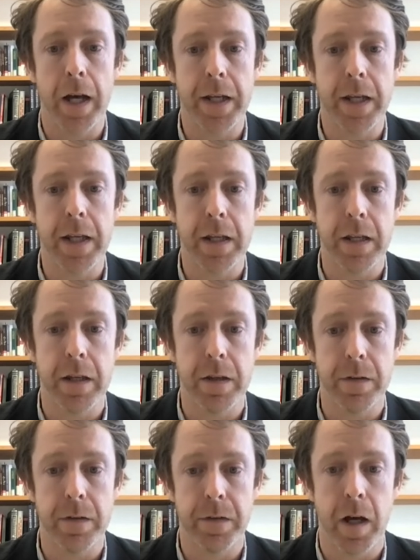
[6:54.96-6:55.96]
he
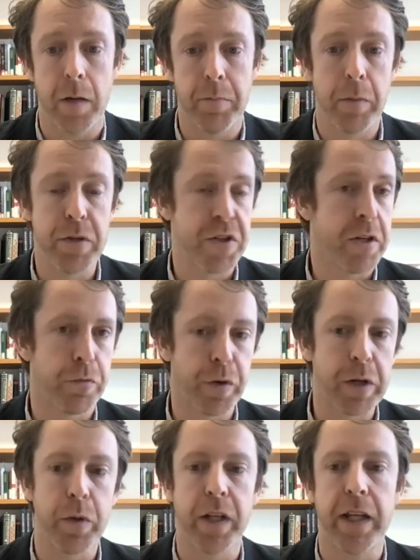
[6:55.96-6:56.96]
is publishing
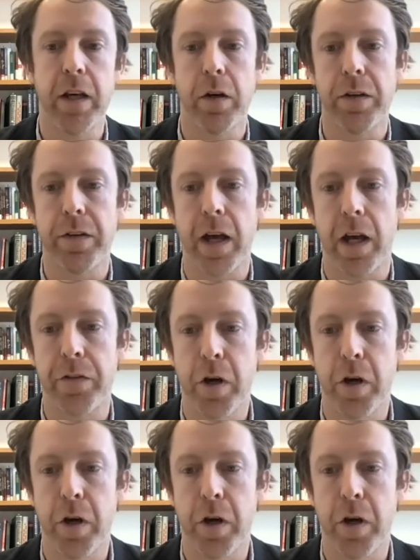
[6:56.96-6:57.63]
frequently on